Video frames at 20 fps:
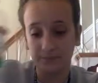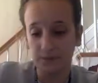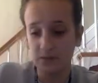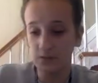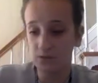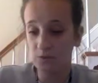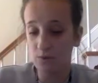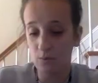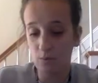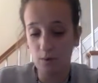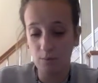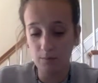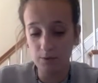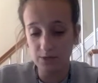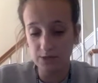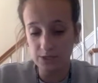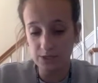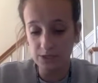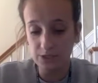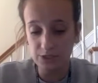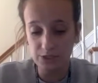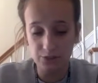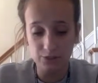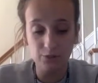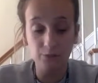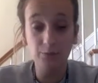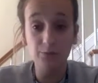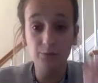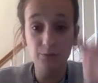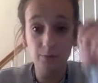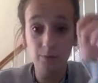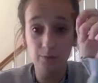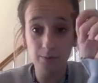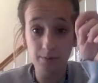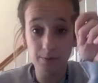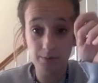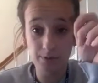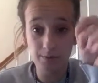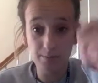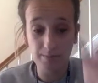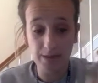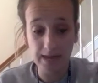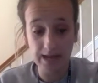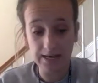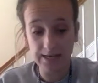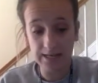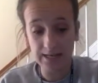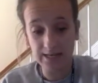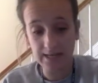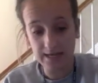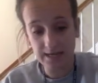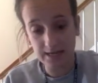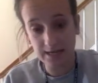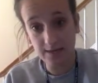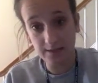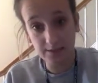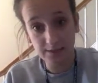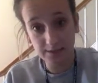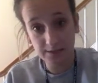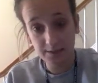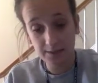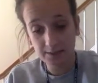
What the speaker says: So what we're going to do before we put the penny in,